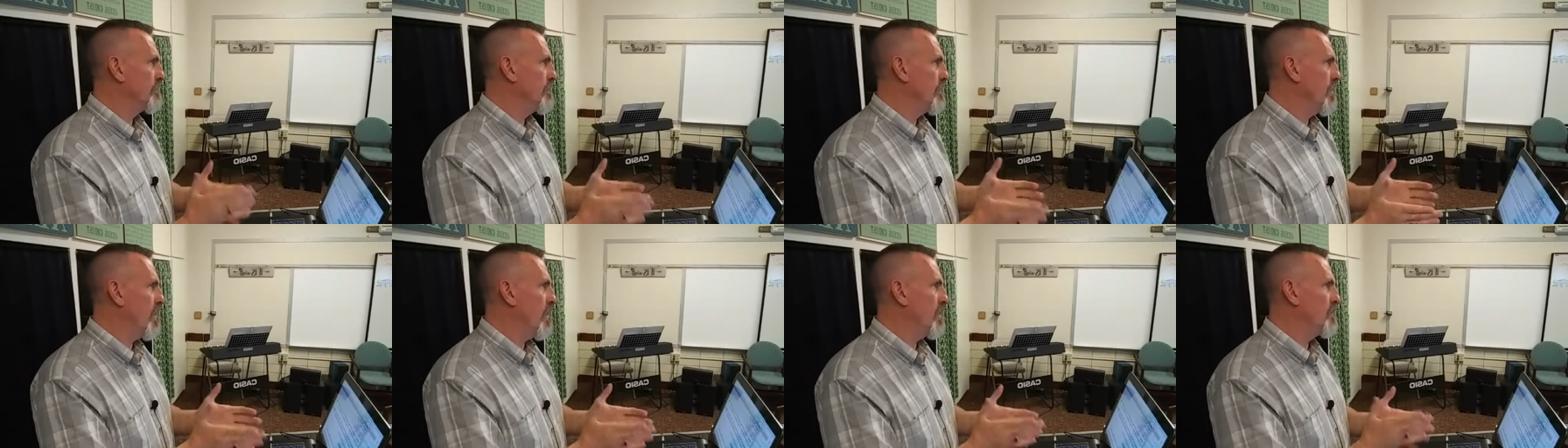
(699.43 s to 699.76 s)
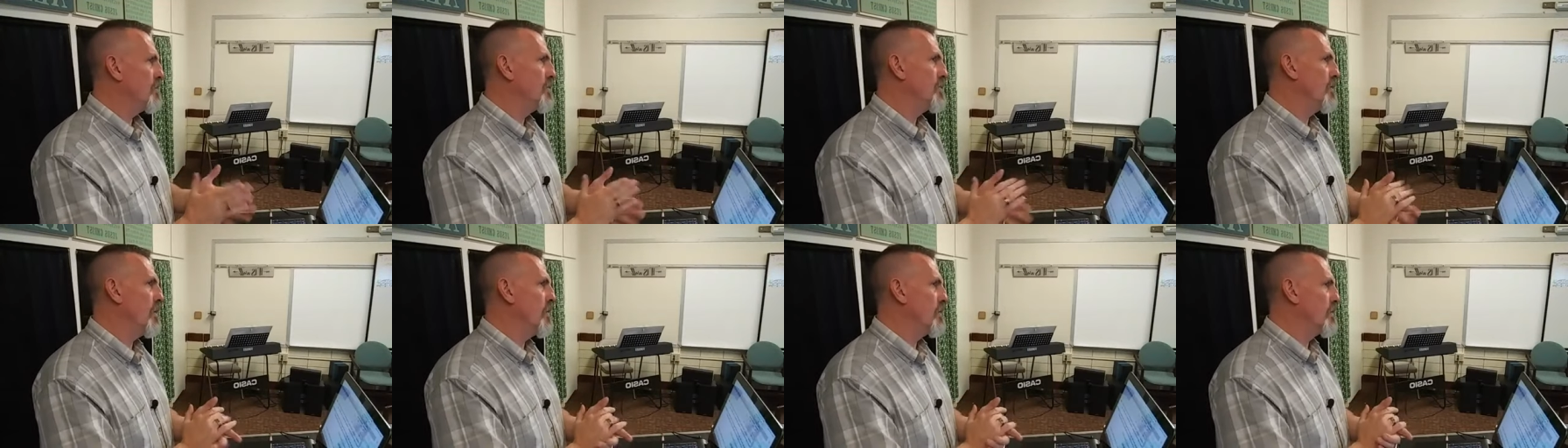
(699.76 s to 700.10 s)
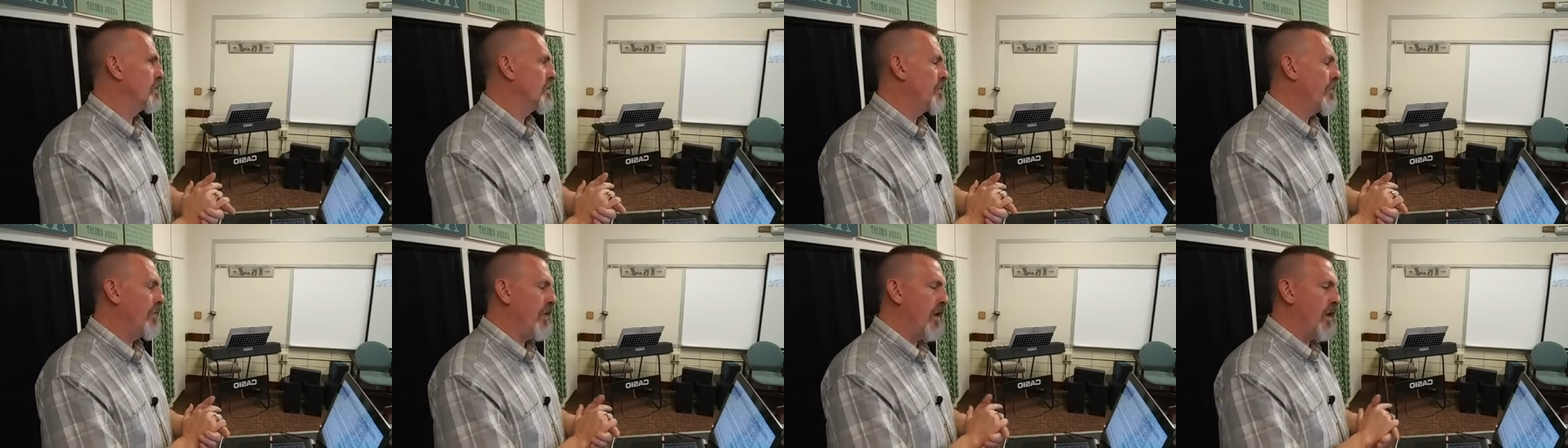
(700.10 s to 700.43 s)
God
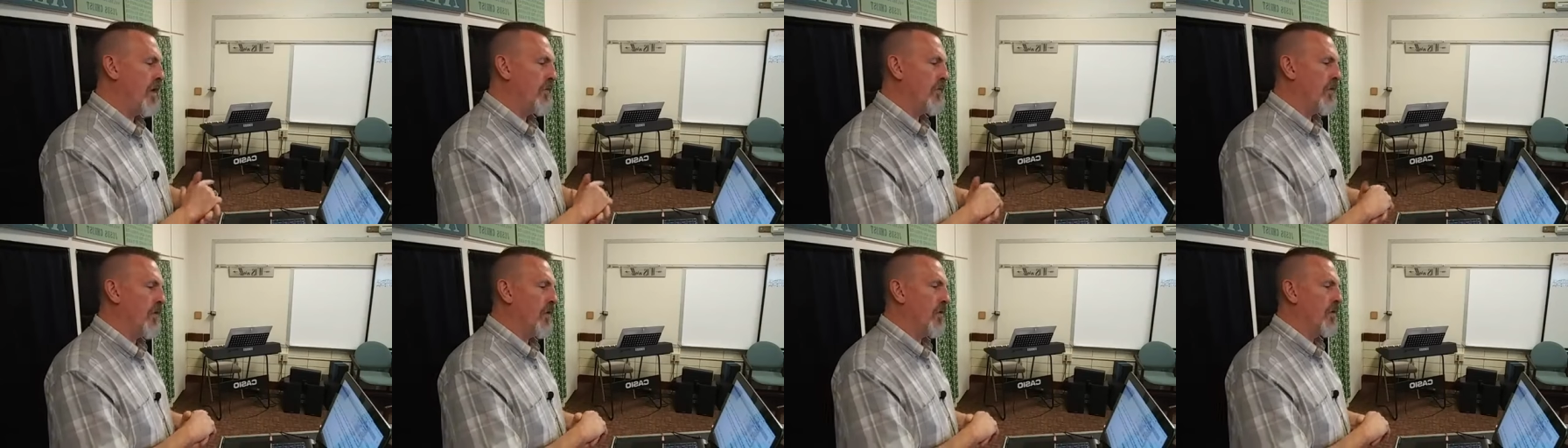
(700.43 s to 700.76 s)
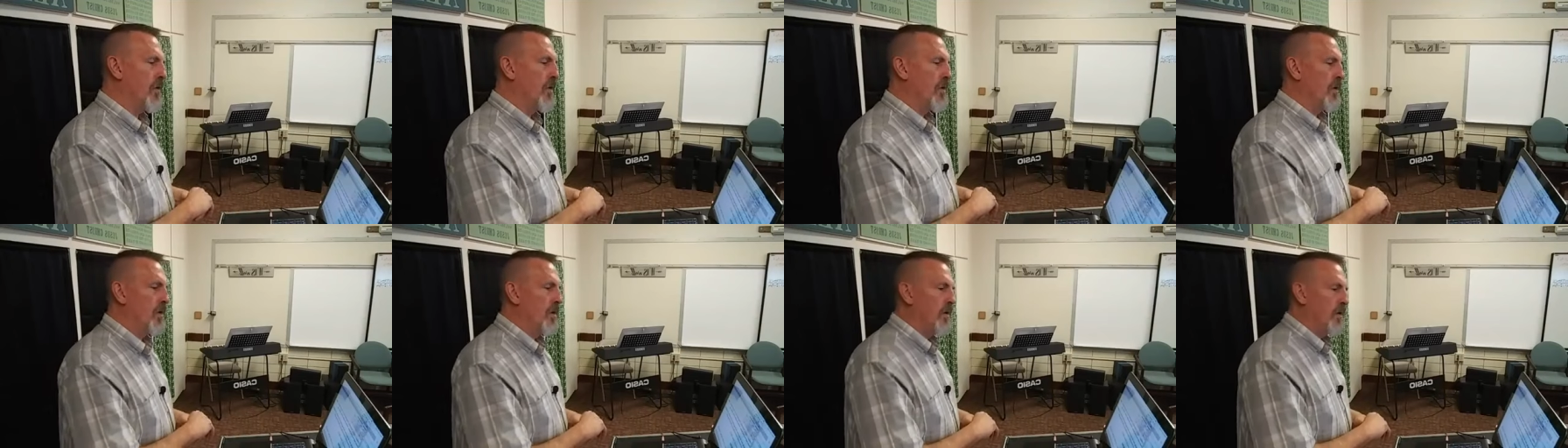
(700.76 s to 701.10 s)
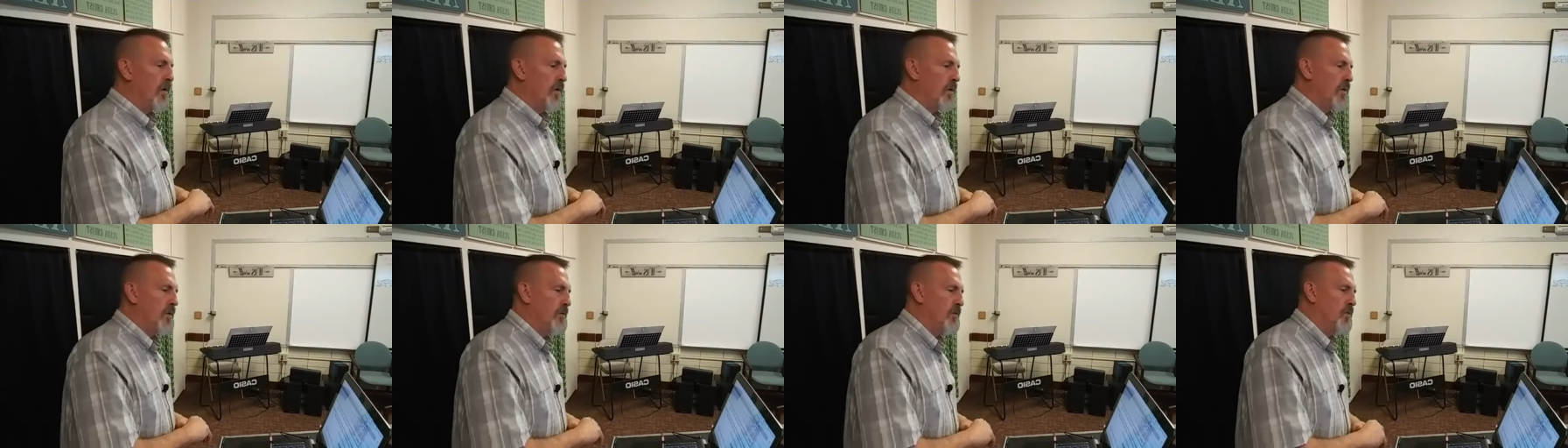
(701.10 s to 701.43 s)
shows favor
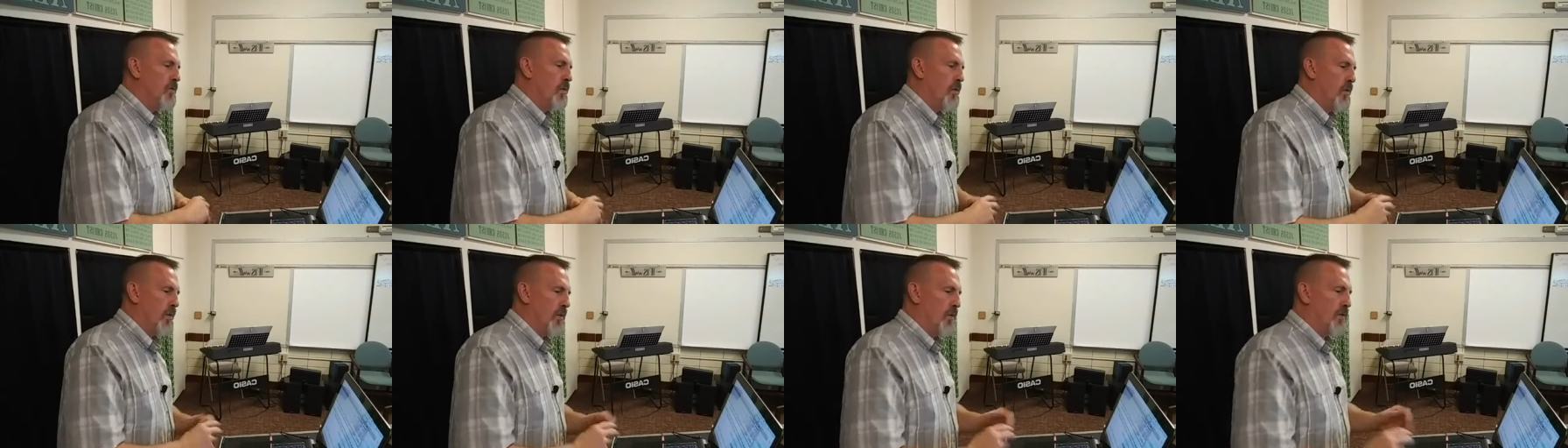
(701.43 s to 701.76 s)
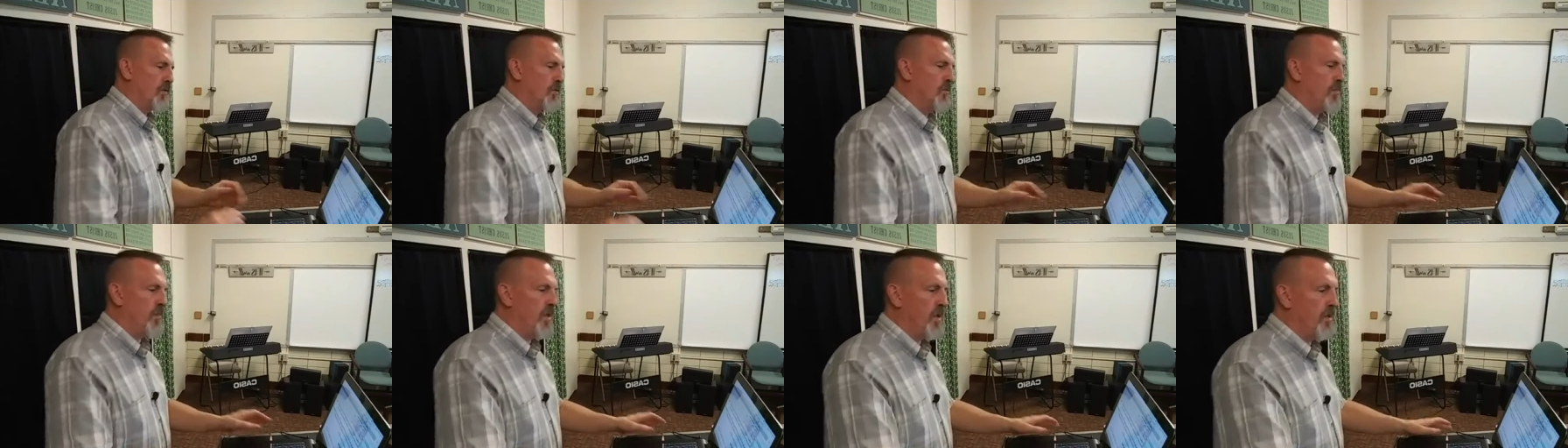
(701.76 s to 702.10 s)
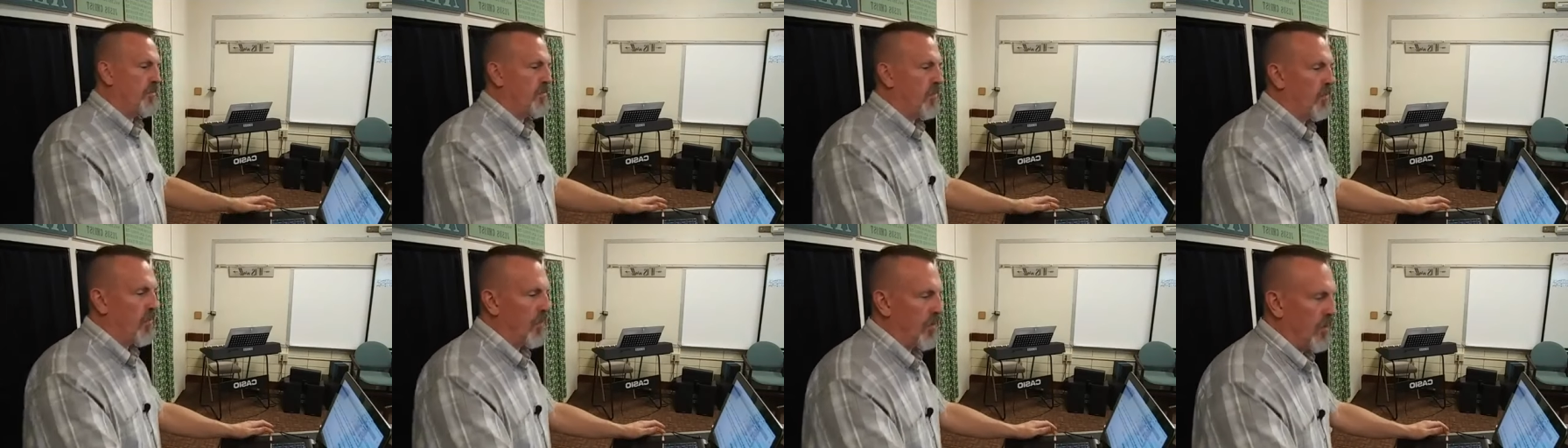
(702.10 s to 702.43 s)
toward his
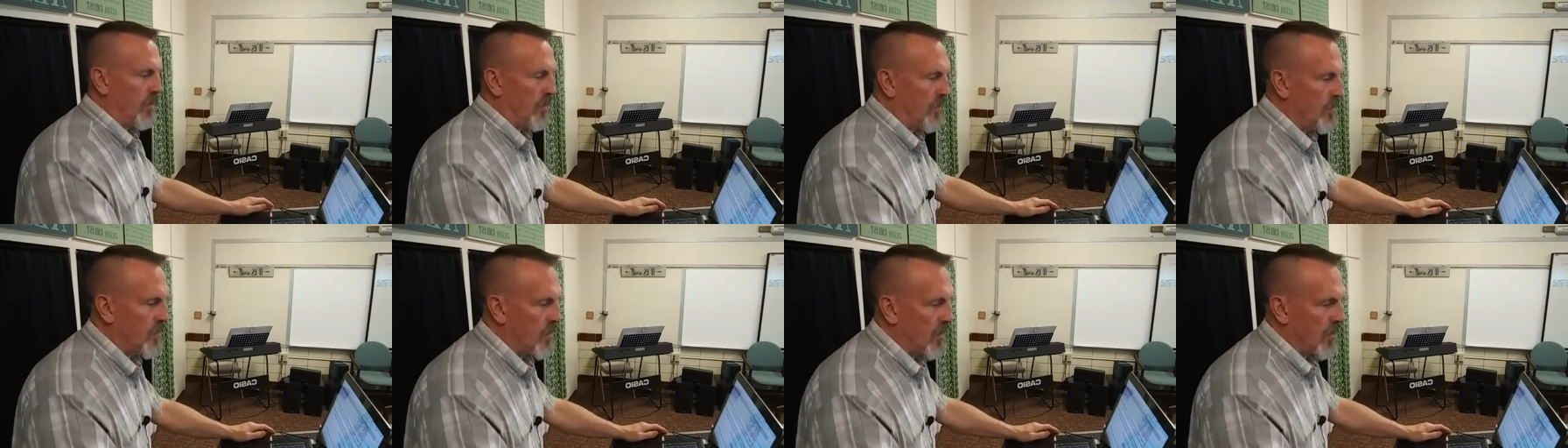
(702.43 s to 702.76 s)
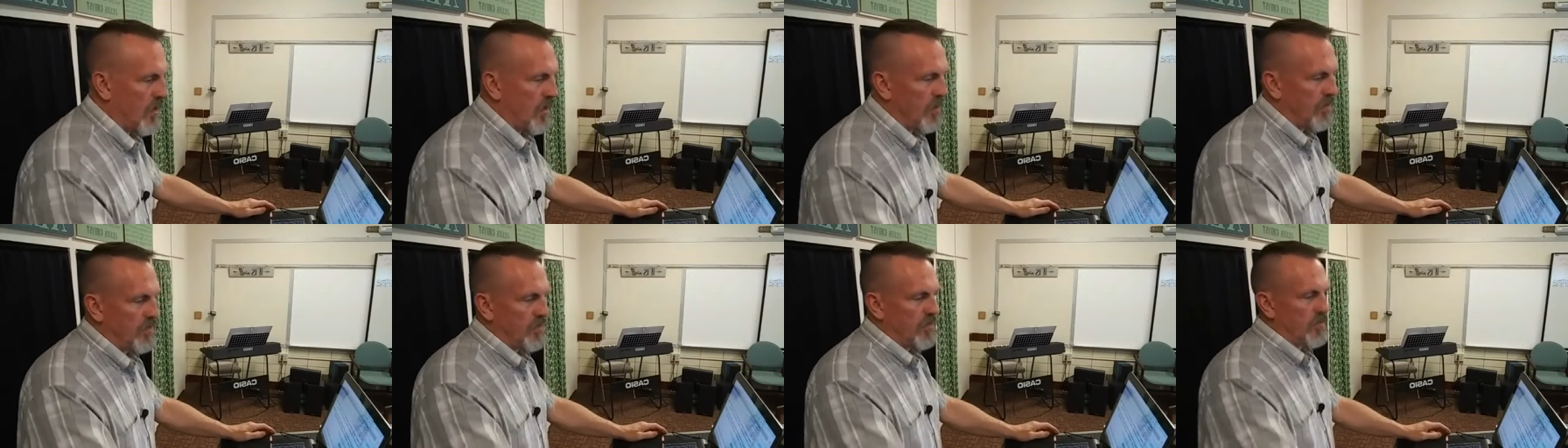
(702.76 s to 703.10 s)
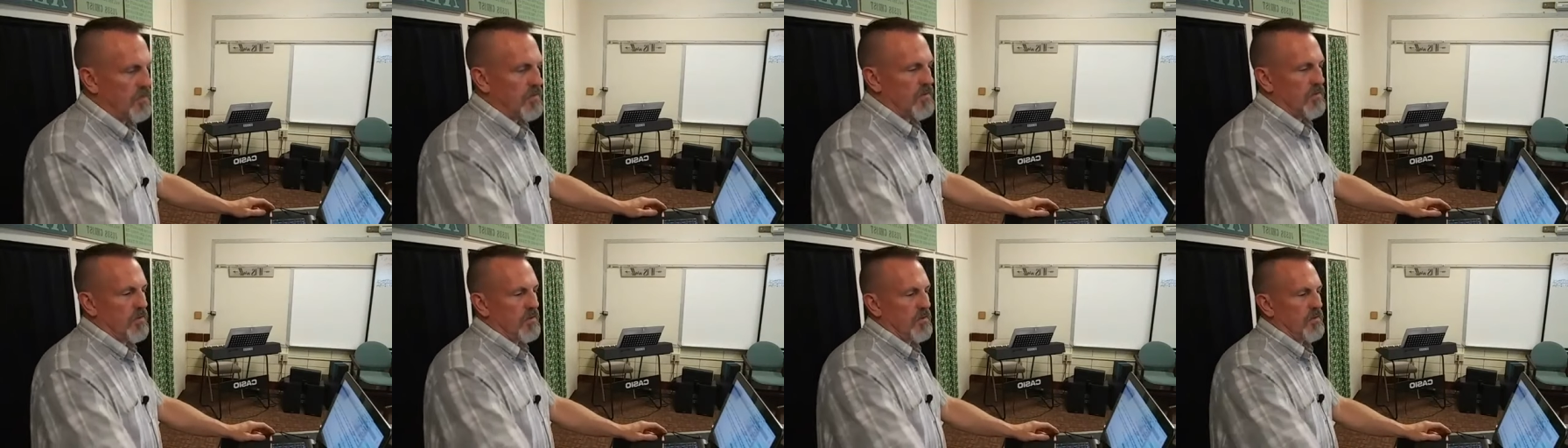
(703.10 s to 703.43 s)
people in
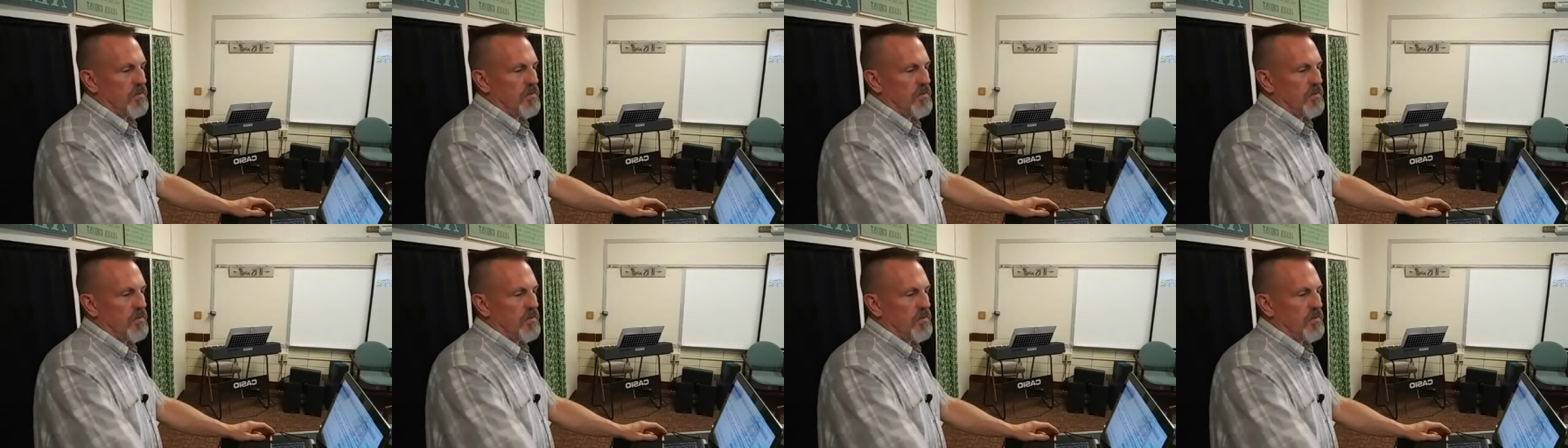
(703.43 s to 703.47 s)
Christ.